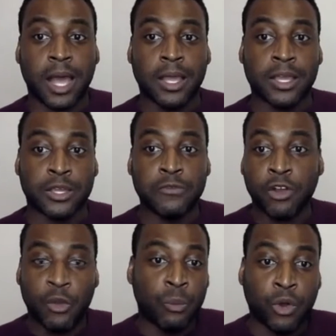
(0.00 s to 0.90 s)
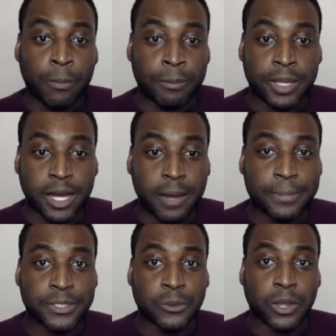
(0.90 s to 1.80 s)
you've already warmed me
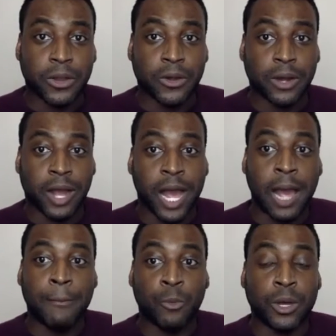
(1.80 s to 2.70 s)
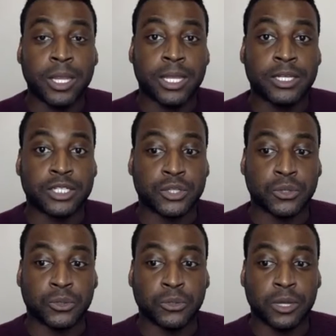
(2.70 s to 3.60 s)
up to where I'm willing
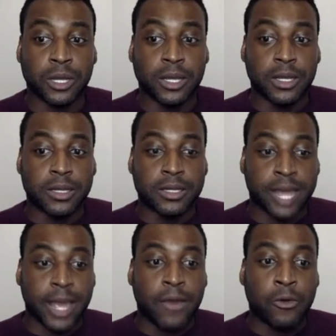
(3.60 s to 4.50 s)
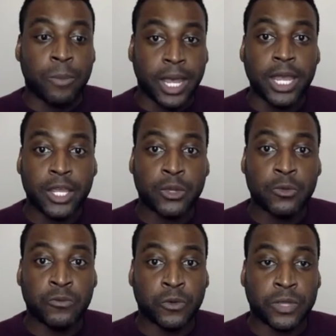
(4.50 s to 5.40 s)
to now pay you
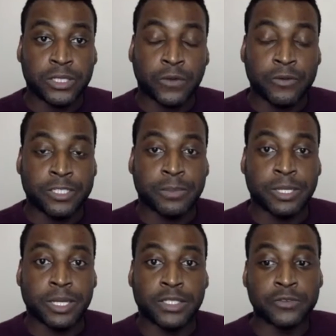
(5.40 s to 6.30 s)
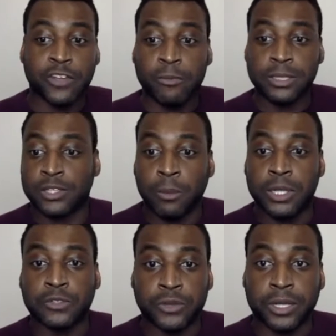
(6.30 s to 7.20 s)
for these services, because you give me so
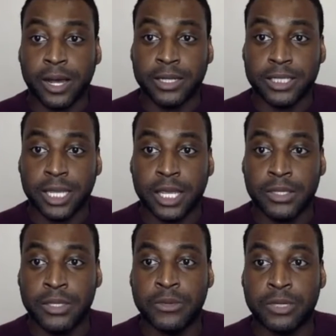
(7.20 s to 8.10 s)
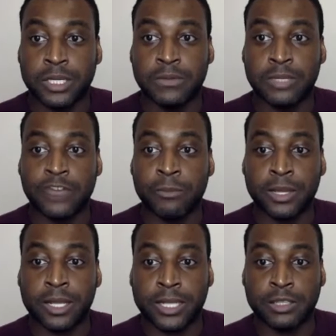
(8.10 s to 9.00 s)
much free content and you give
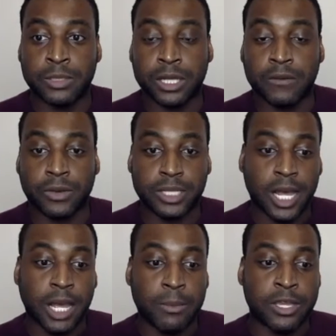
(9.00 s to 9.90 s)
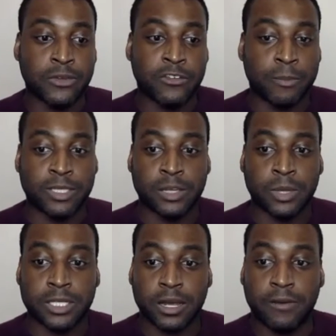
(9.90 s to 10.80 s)
me like so much of your time. You give me so
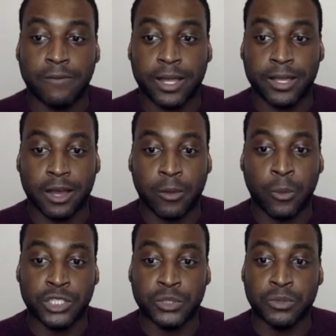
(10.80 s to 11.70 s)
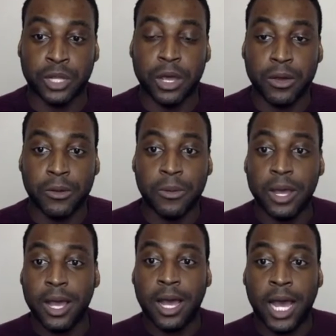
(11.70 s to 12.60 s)
much of like what you know.
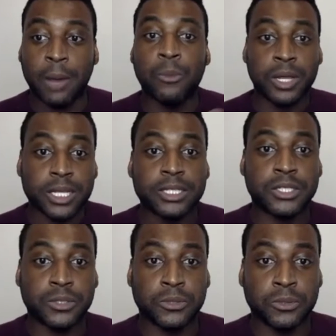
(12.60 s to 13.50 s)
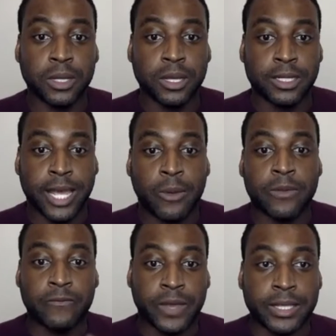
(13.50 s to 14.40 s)
I'm willing to now
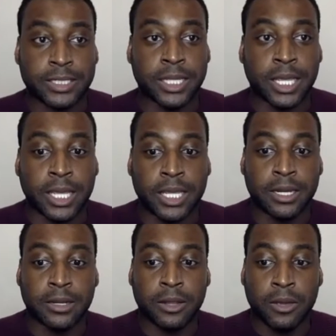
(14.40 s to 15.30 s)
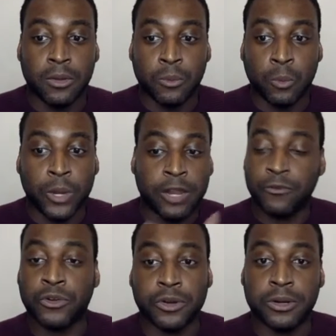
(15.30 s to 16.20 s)
invest in
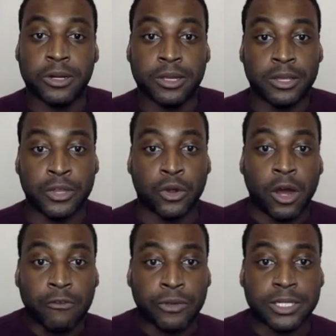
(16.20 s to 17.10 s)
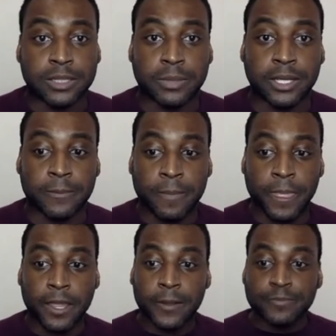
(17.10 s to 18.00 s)
whatever you're offering to me.
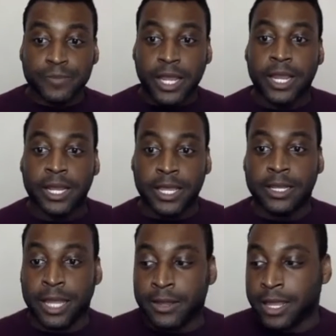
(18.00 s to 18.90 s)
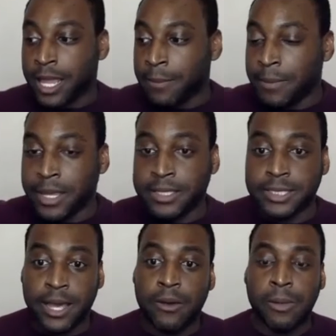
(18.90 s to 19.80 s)
And it may
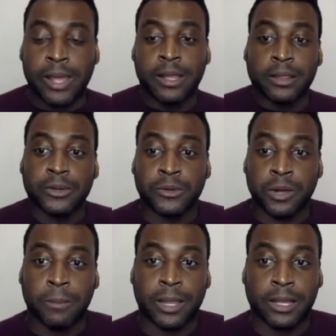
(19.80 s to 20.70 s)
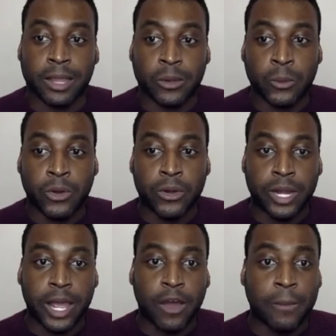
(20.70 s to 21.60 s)
sound like a little like weird
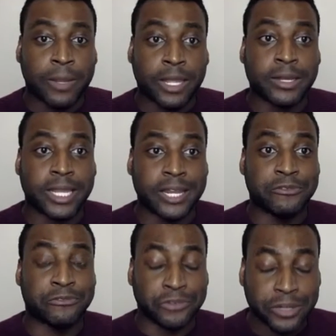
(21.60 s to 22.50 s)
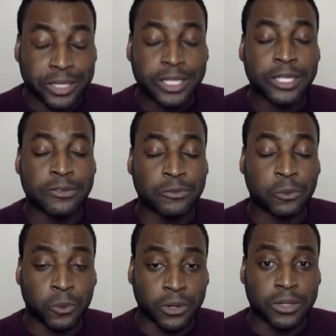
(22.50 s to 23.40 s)
now, but it really
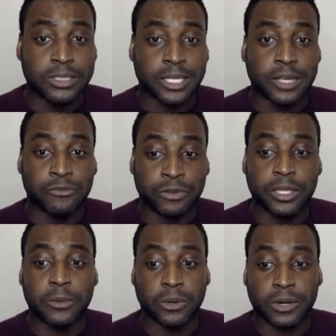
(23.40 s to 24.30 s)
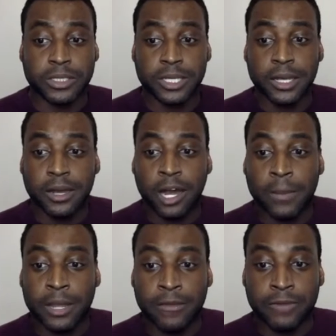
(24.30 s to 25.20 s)
works. It really works.
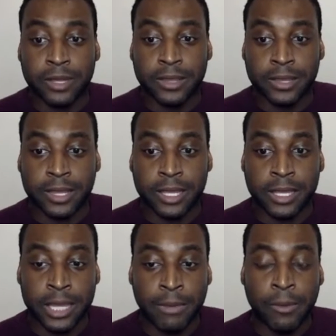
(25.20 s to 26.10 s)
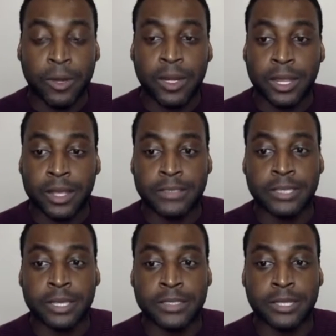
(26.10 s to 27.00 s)
Email marketing
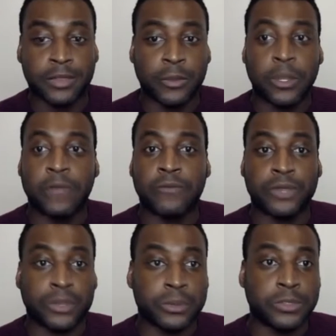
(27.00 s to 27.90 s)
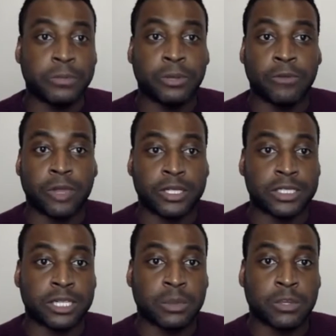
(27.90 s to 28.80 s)
is another way for you to build a
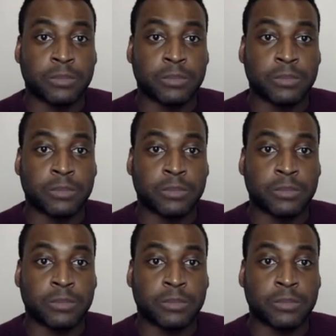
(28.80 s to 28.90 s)
relationship with